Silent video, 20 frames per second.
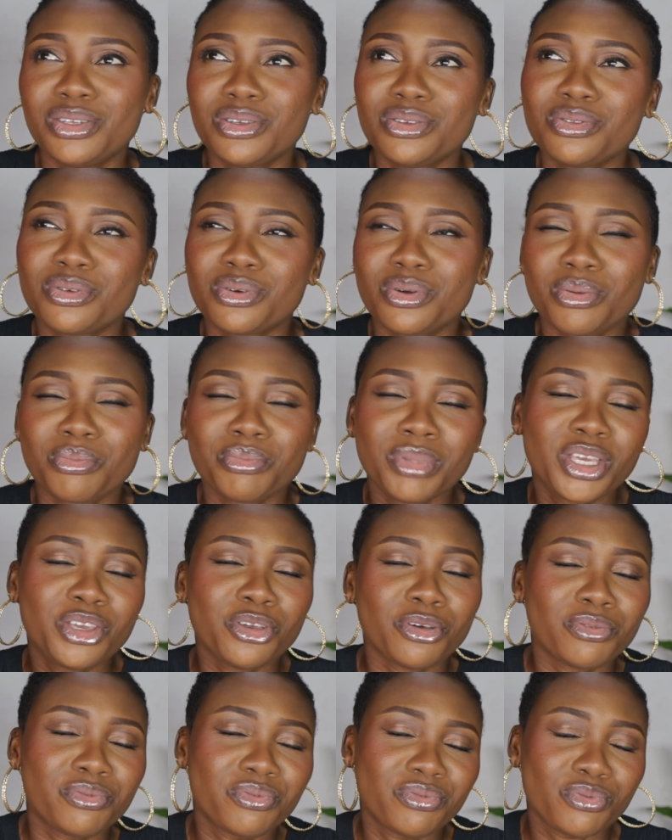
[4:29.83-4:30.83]
make
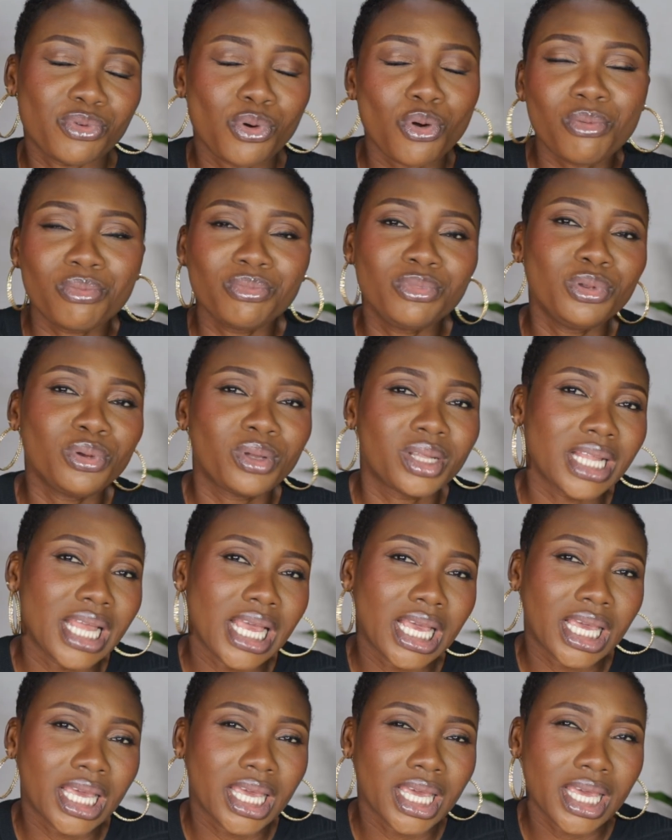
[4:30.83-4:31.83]
your home look
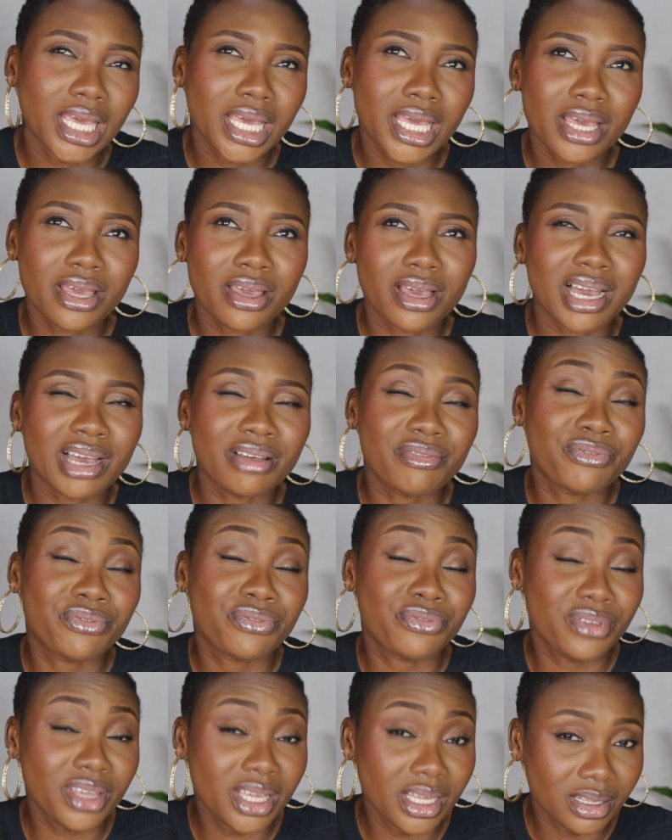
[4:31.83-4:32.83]
like and
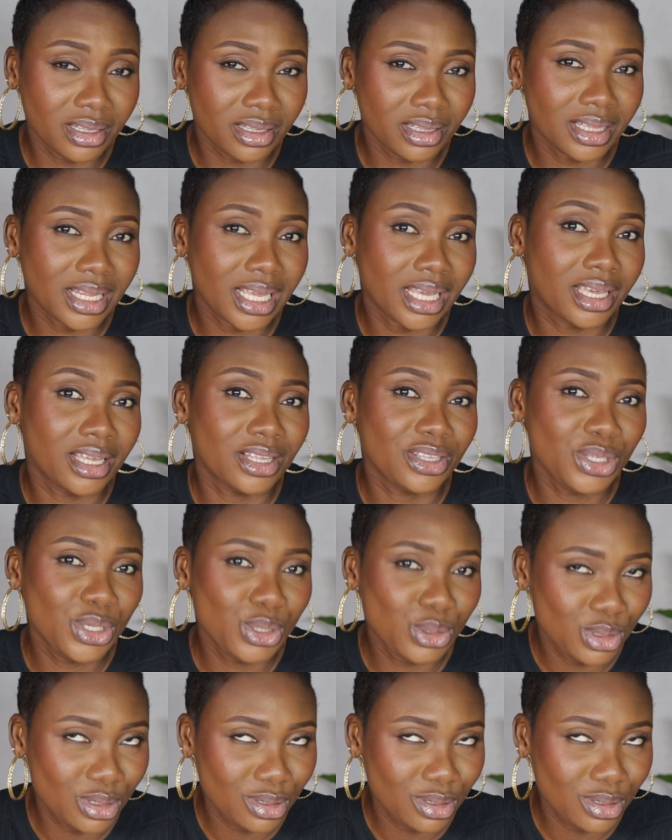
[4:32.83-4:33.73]
feel like a new